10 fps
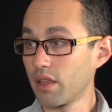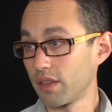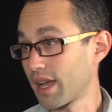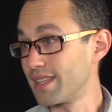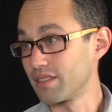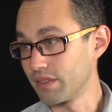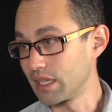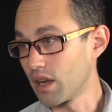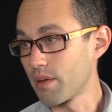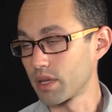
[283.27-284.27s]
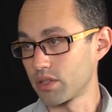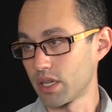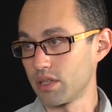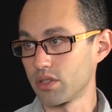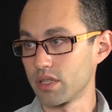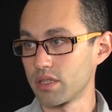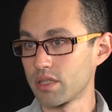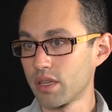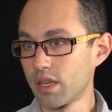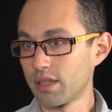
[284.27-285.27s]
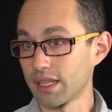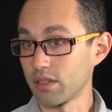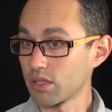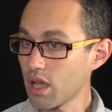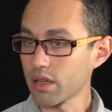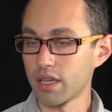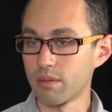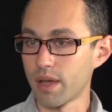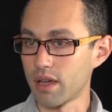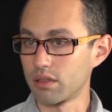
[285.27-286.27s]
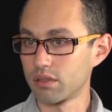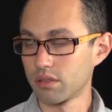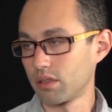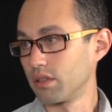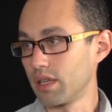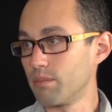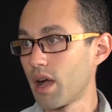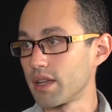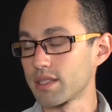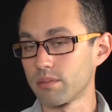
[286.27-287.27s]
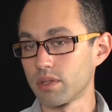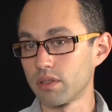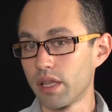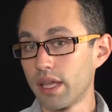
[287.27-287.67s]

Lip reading: the kinds of economic changes that they're talking about impossible.